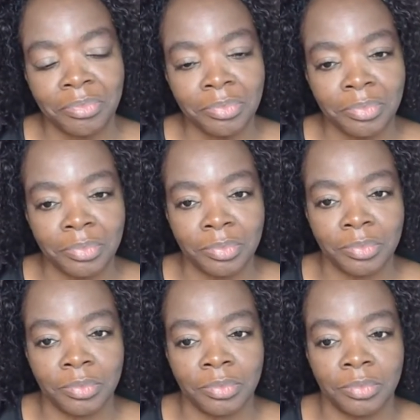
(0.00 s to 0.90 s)

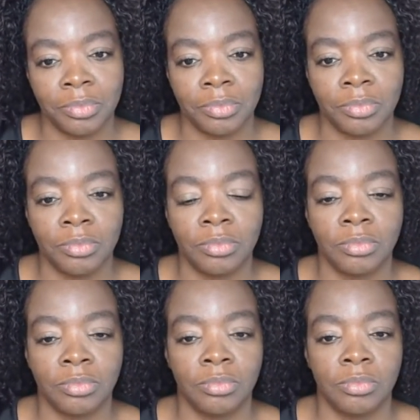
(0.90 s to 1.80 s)

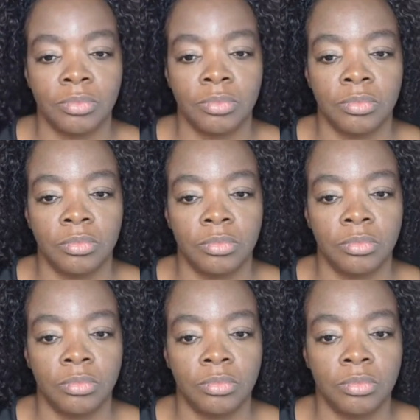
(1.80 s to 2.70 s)

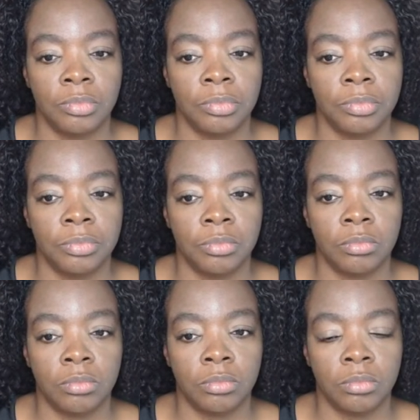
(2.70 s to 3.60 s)

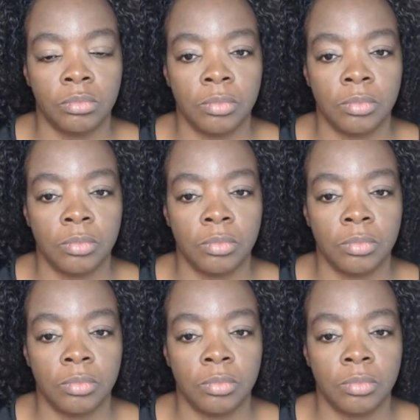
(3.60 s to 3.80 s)
The person shown says nothing.